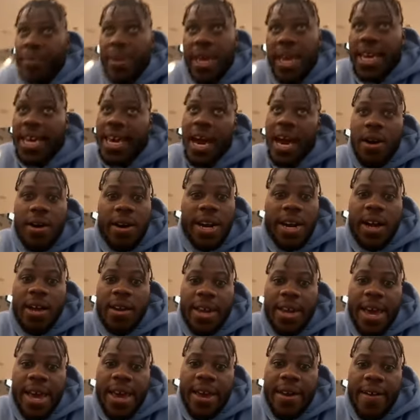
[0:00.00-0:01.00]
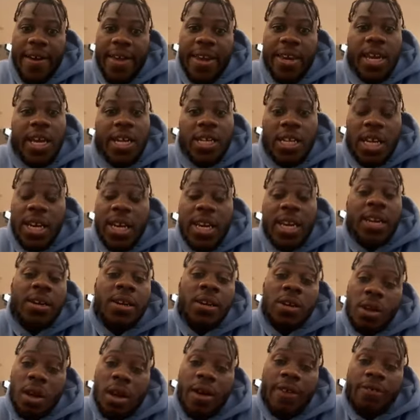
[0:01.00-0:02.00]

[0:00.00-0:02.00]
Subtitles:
it counted out like, and then